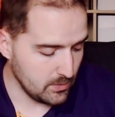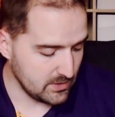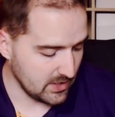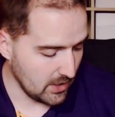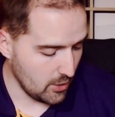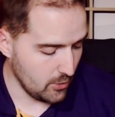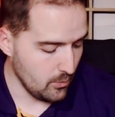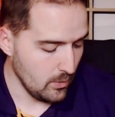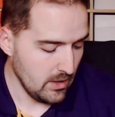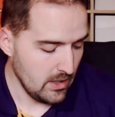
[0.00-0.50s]

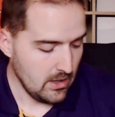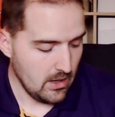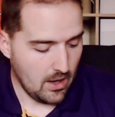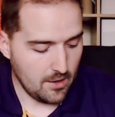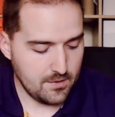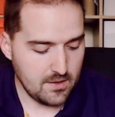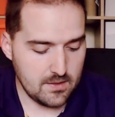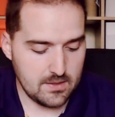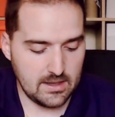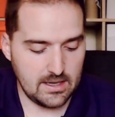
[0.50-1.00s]
So I
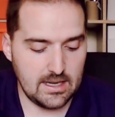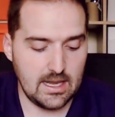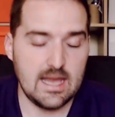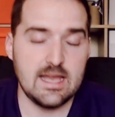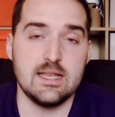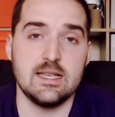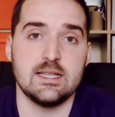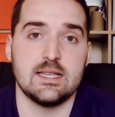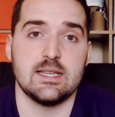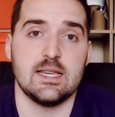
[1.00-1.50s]
think the
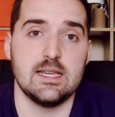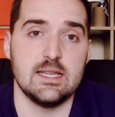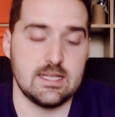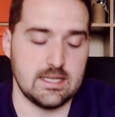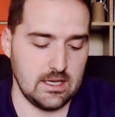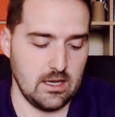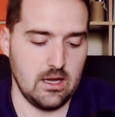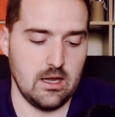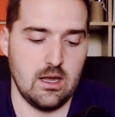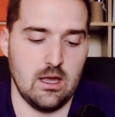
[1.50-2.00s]
lenses
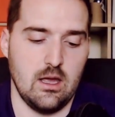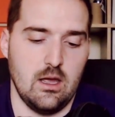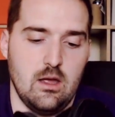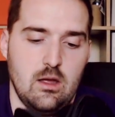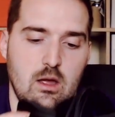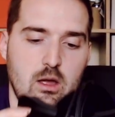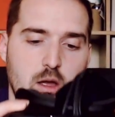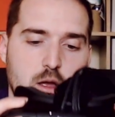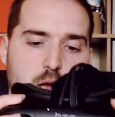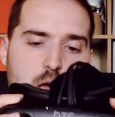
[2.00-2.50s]

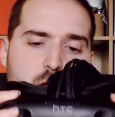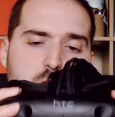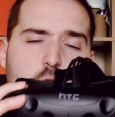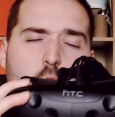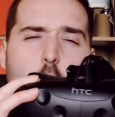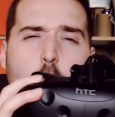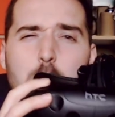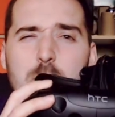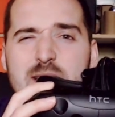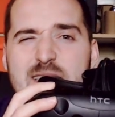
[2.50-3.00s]

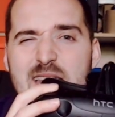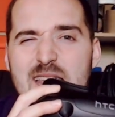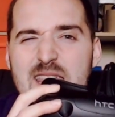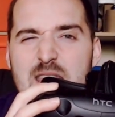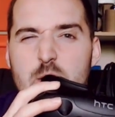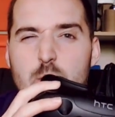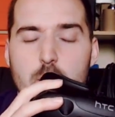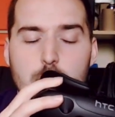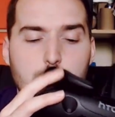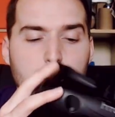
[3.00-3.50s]
accommodate
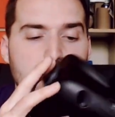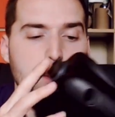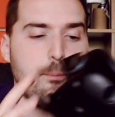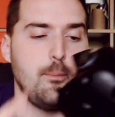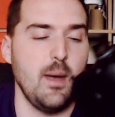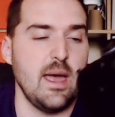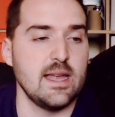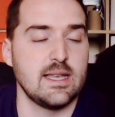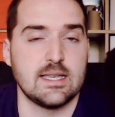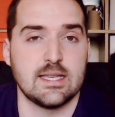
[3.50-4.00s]
you a bit
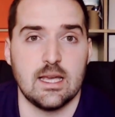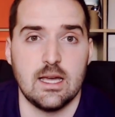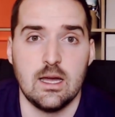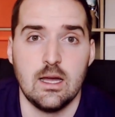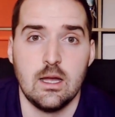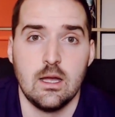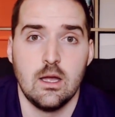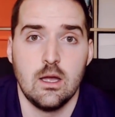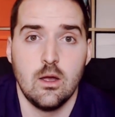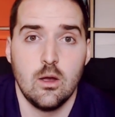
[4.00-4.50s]
better
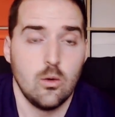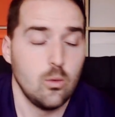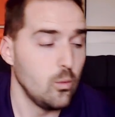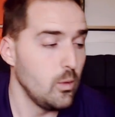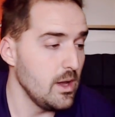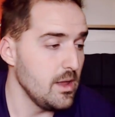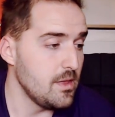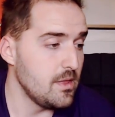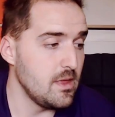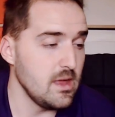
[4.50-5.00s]

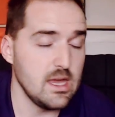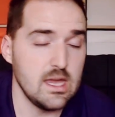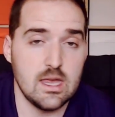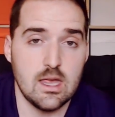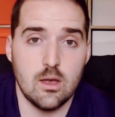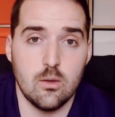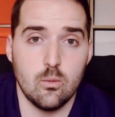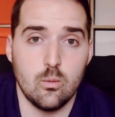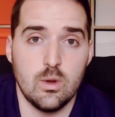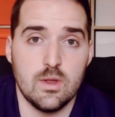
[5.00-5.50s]
with
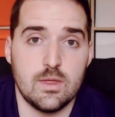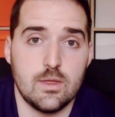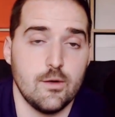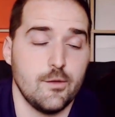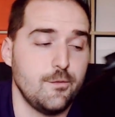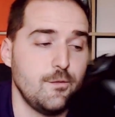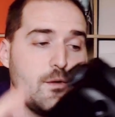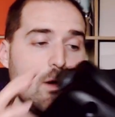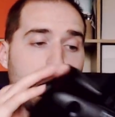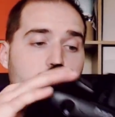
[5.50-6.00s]
the
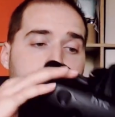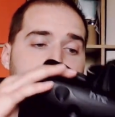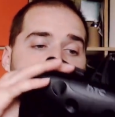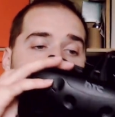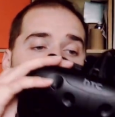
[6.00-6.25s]
Vive in